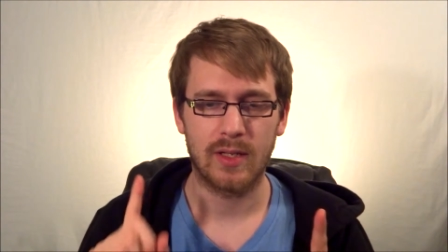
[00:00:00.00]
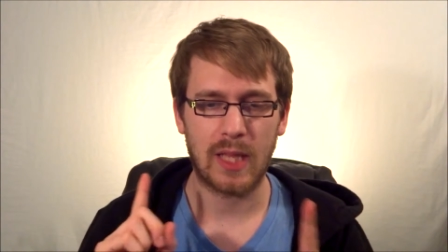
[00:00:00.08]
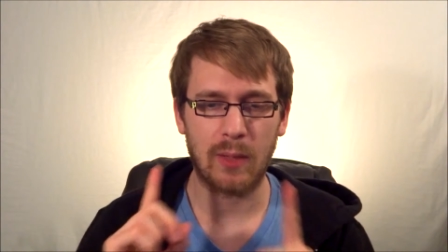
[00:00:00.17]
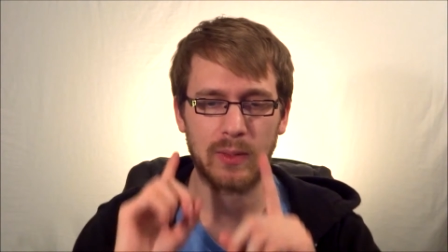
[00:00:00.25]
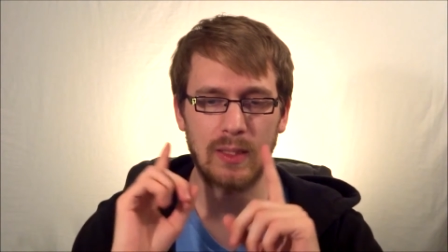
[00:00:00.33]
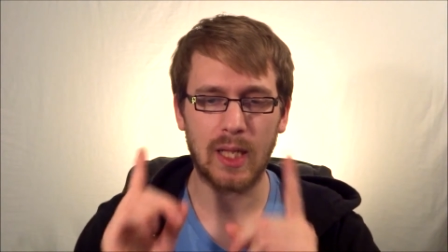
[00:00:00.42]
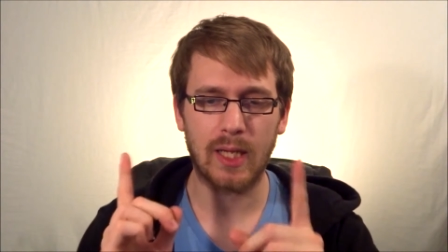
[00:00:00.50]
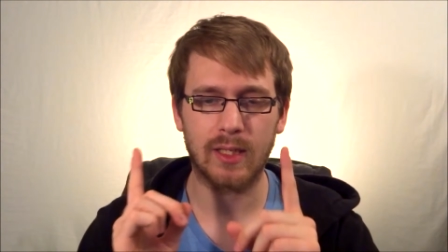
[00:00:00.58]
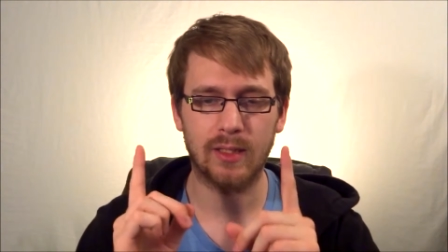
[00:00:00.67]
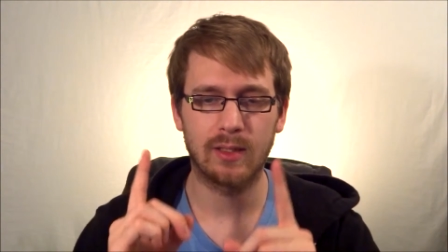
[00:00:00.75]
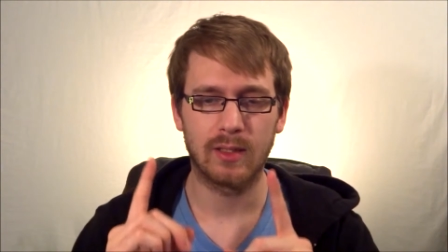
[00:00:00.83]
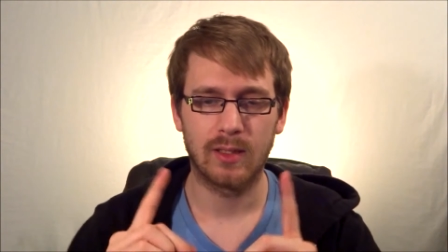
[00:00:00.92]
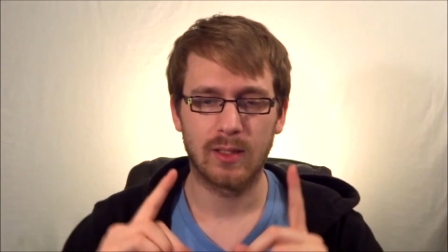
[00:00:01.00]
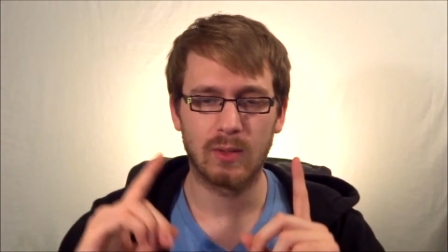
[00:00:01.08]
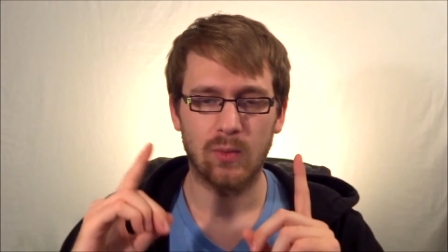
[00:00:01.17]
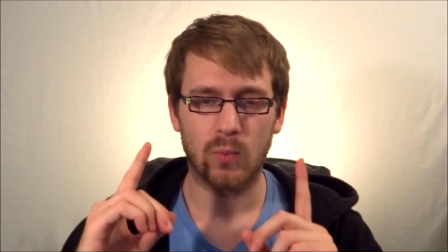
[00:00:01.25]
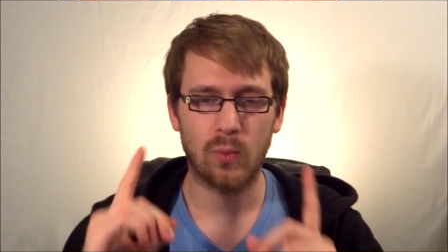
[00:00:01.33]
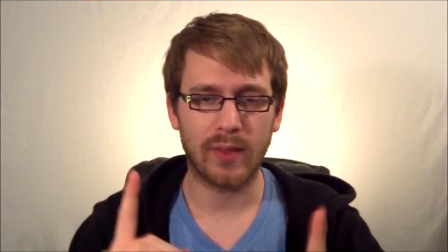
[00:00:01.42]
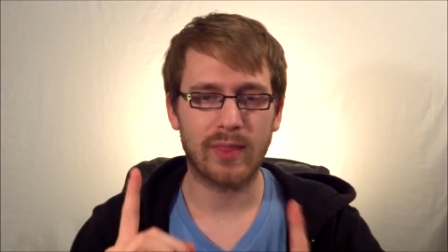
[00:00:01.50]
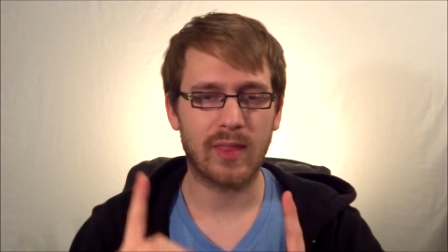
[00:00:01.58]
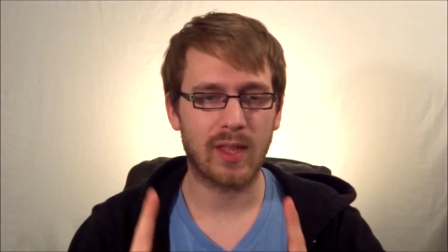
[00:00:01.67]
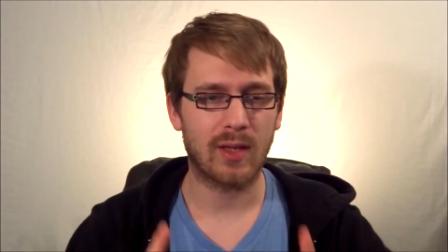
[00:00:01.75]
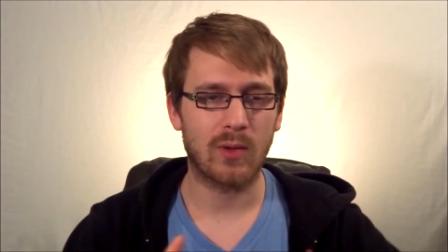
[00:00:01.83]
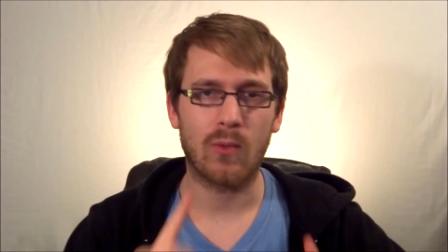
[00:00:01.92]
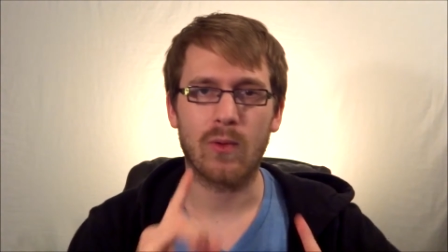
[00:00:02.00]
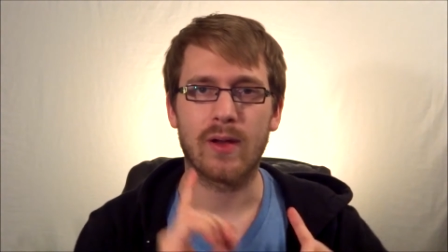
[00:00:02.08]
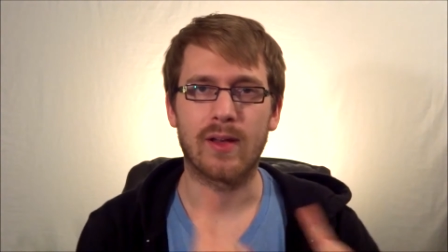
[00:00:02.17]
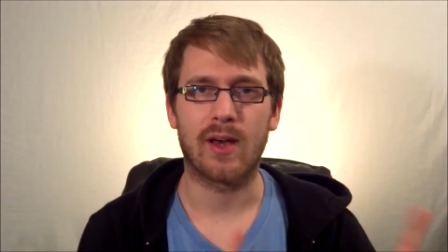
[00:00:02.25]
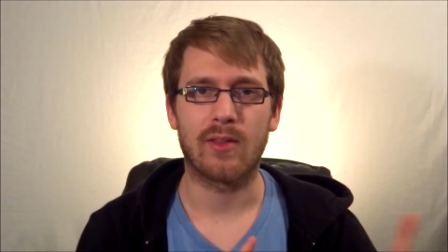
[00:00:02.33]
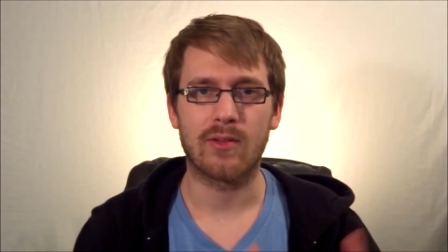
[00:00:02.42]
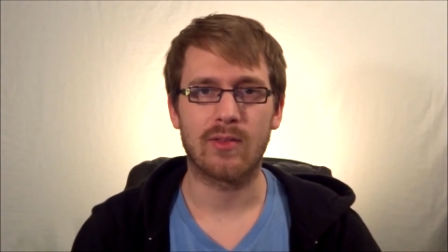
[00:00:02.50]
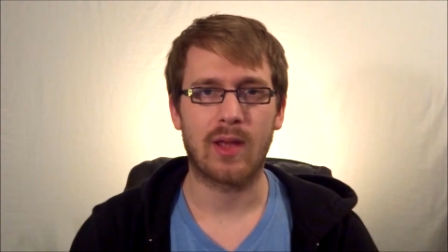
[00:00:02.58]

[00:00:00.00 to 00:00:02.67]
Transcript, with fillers: They would like one thing or another.